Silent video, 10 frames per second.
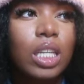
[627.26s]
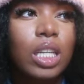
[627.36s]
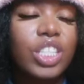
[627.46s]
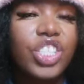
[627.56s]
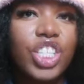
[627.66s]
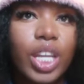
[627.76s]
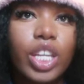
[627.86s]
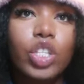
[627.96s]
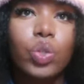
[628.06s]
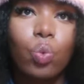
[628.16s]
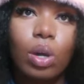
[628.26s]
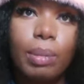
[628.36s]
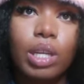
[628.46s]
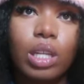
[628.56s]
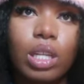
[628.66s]
the chicken
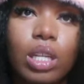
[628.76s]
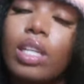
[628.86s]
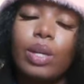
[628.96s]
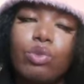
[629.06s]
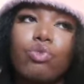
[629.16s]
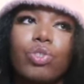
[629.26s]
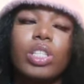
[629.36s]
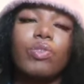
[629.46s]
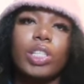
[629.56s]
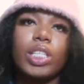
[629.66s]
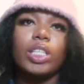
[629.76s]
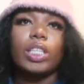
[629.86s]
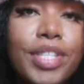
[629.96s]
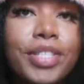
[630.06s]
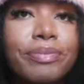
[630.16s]
shawarma. It was really good.
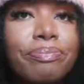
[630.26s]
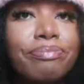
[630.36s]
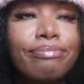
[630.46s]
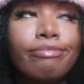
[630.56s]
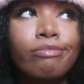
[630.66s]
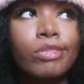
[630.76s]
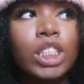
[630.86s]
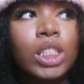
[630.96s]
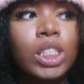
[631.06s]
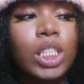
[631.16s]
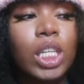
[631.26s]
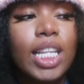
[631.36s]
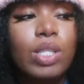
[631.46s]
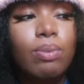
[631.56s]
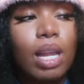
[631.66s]
So yeah,
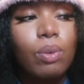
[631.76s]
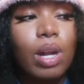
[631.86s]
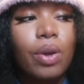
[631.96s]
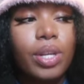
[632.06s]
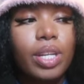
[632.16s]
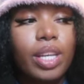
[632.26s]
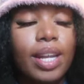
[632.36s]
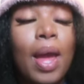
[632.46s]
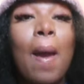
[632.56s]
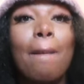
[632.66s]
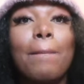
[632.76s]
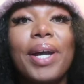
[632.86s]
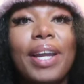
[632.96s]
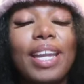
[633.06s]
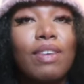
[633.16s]
that's probably what I'll get again.
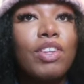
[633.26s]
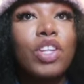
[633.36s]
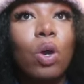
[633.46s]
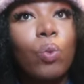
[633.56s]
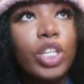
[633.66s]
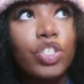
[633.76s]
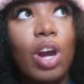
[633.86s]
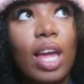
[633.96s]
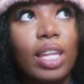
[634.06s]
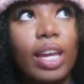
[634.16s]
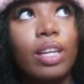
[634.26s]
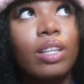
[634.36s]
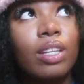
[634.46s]
But even though we tried like